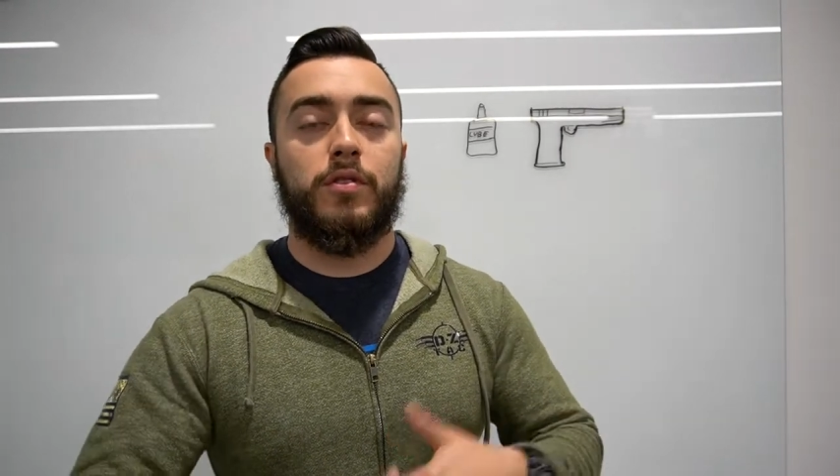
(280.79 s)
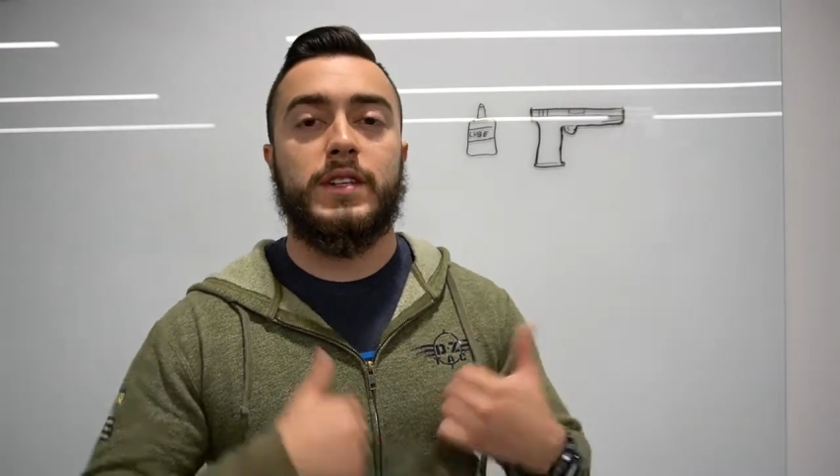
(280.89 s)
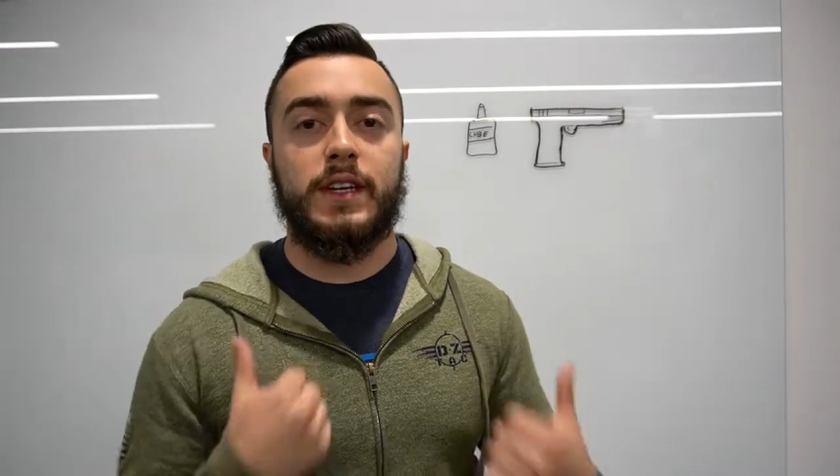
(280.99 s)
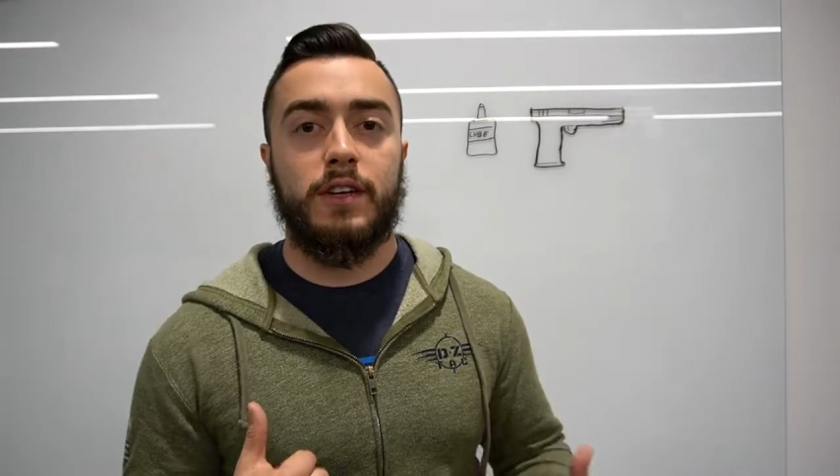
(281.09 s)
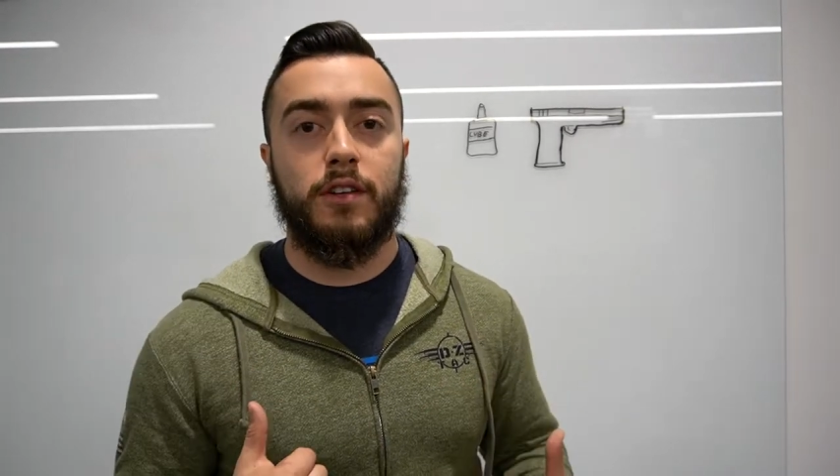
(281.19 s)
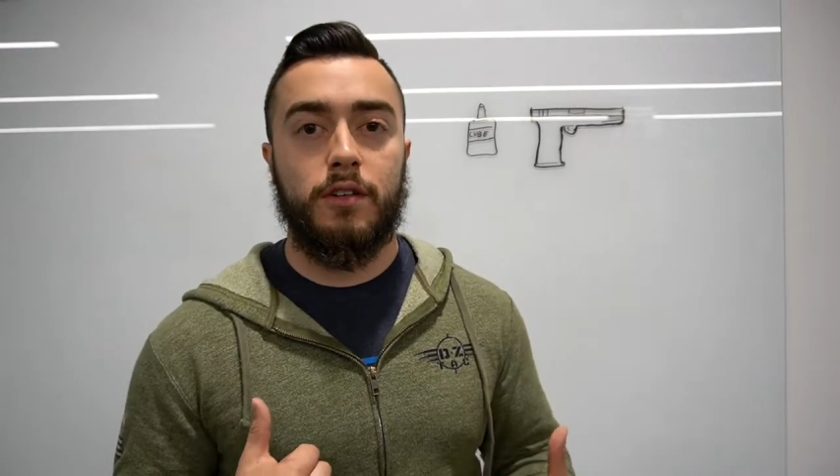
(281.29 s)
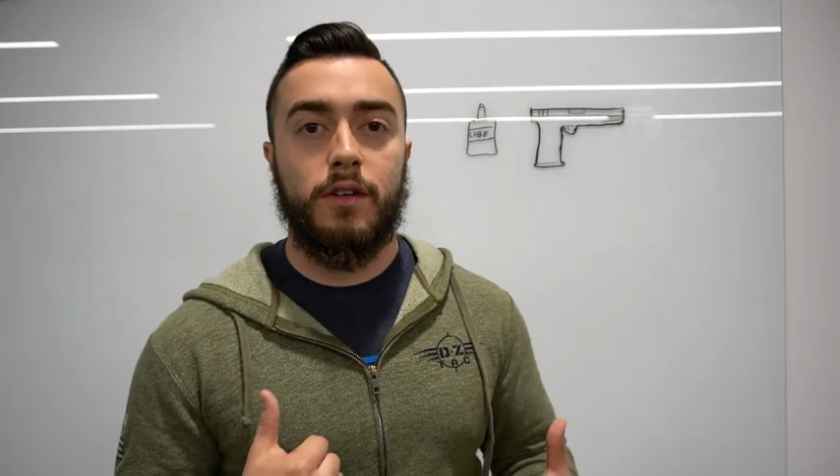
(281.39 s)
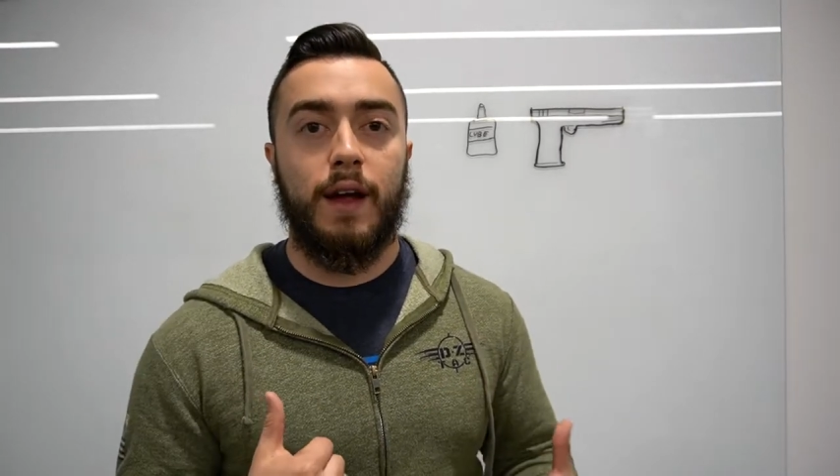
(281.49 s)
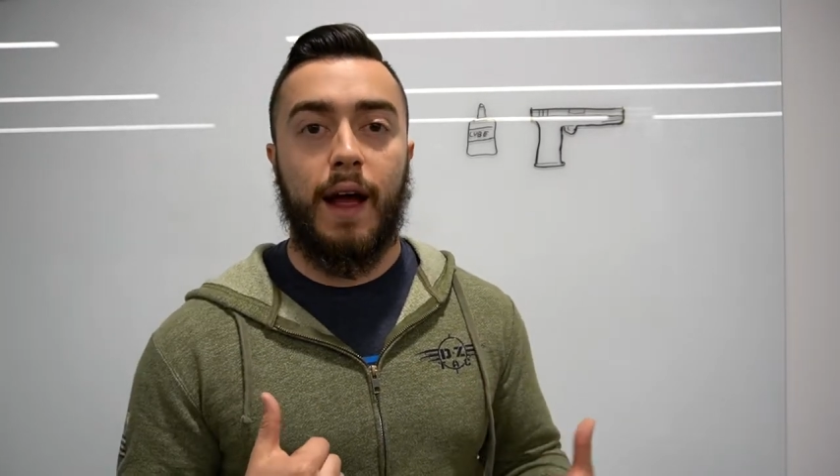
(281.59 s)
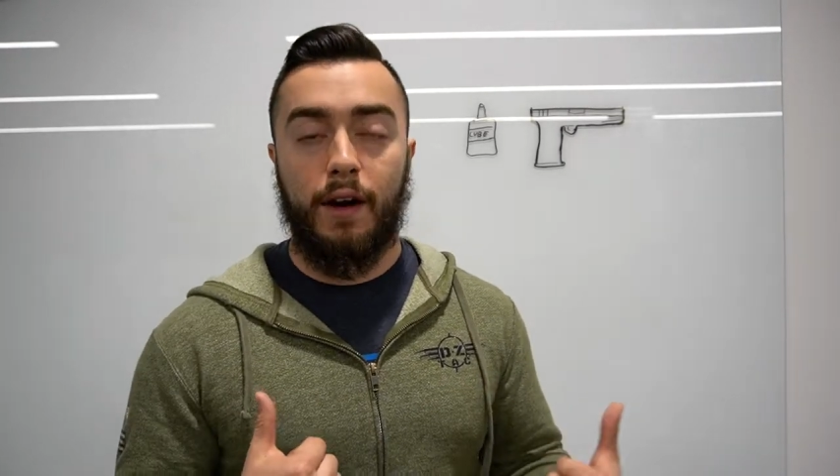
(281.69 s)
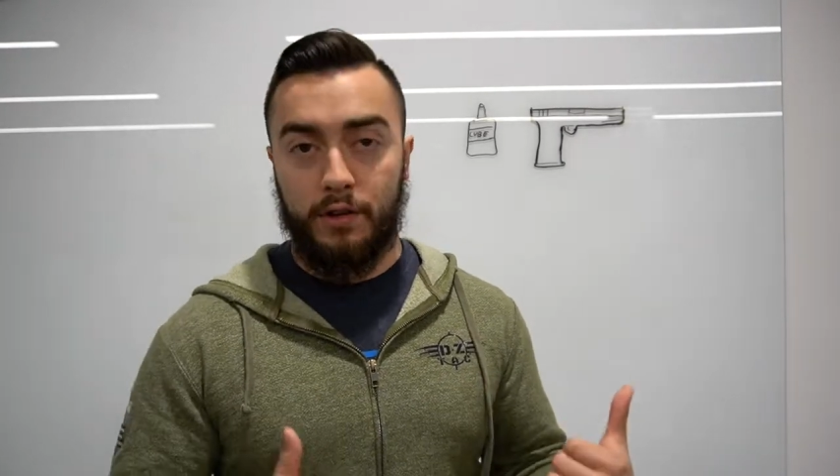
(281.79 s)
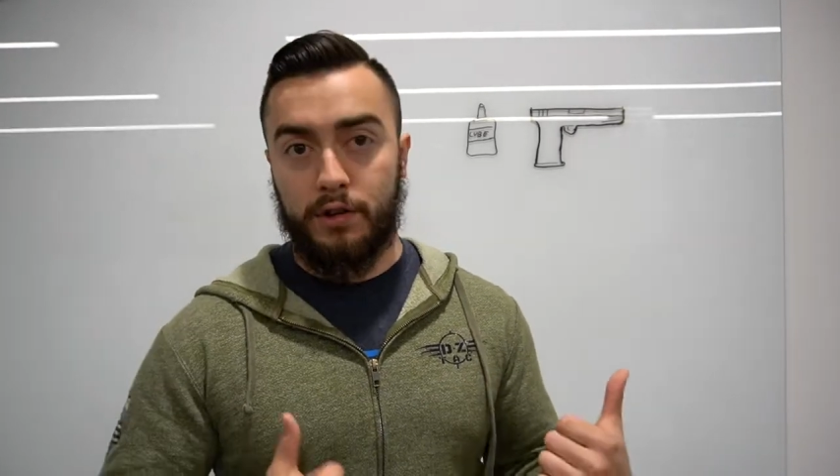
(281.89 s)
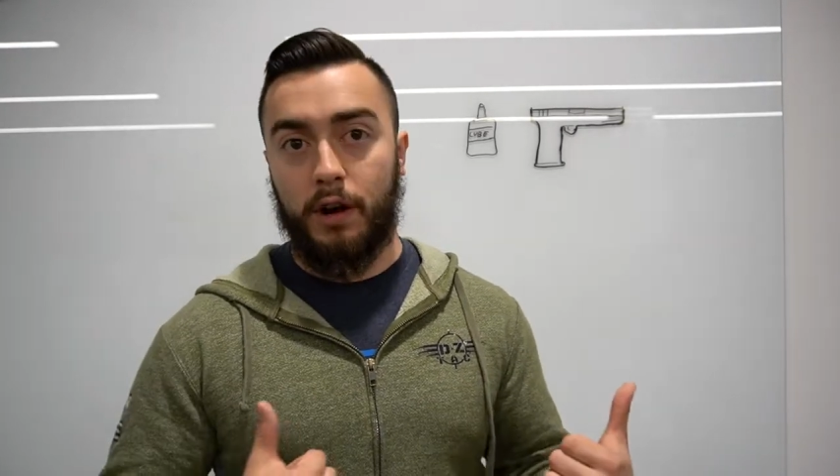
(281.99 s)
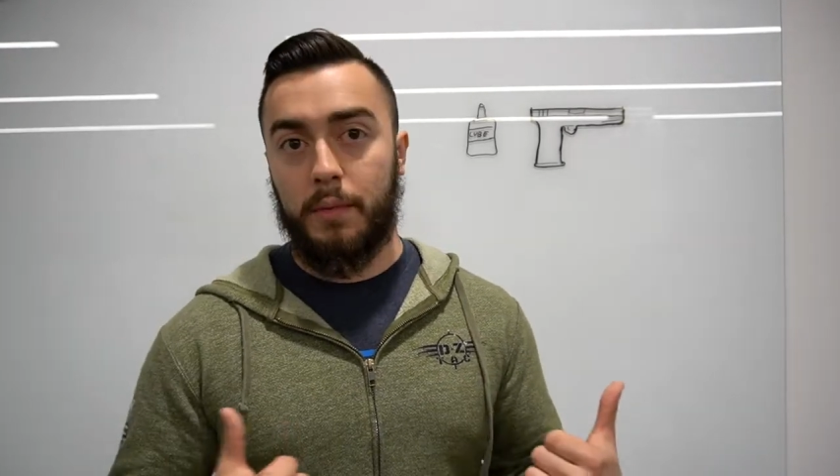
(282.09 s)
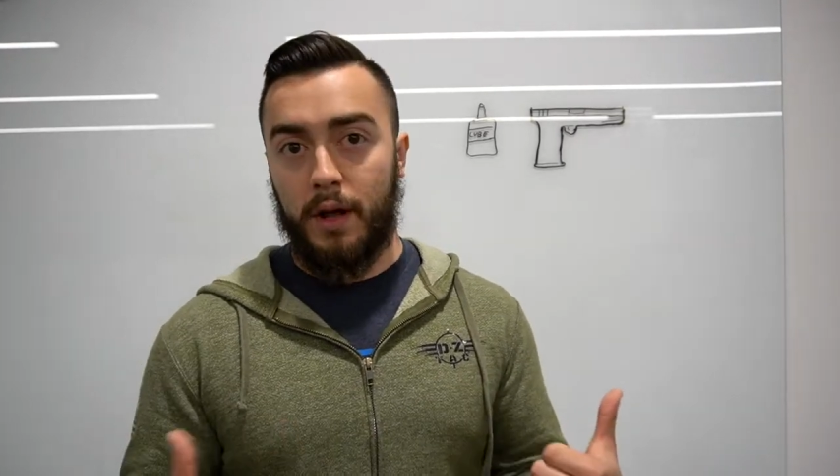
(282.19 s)
taking your outer
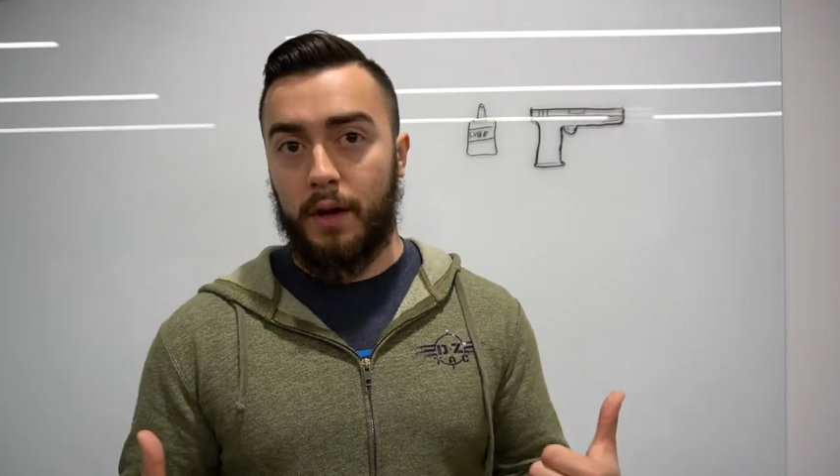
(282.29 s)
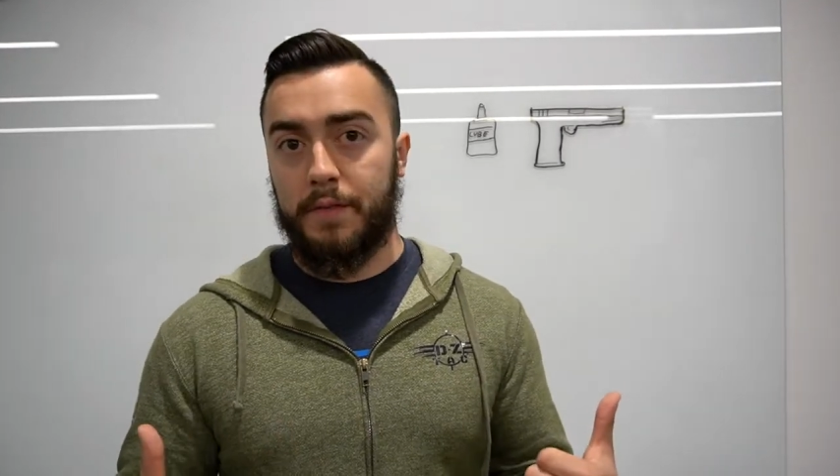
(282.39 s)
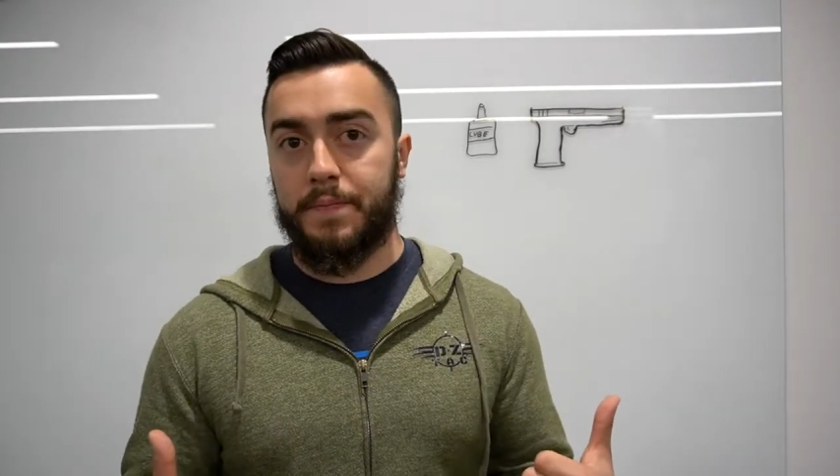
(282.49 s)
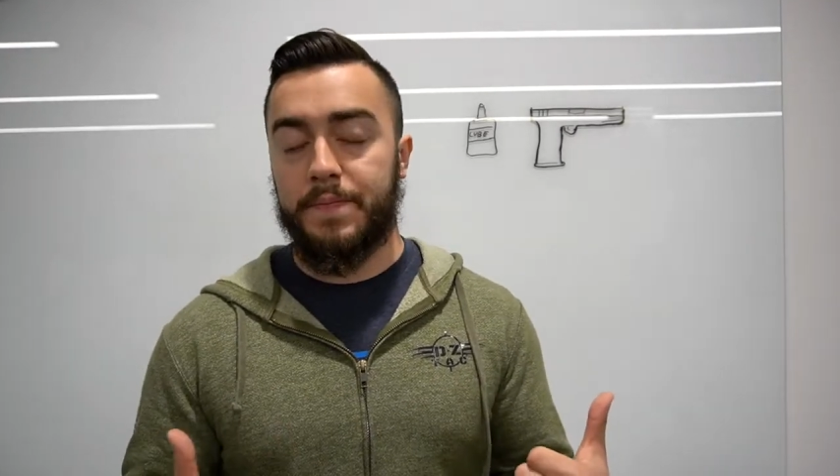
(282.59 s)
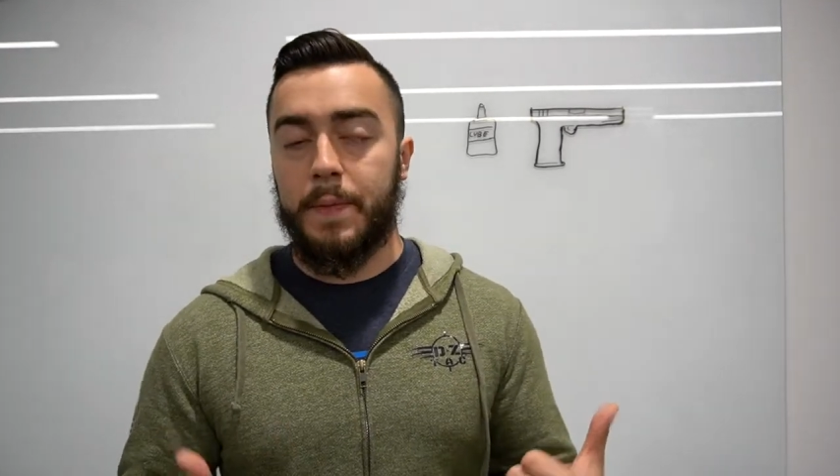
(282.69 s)
garment off.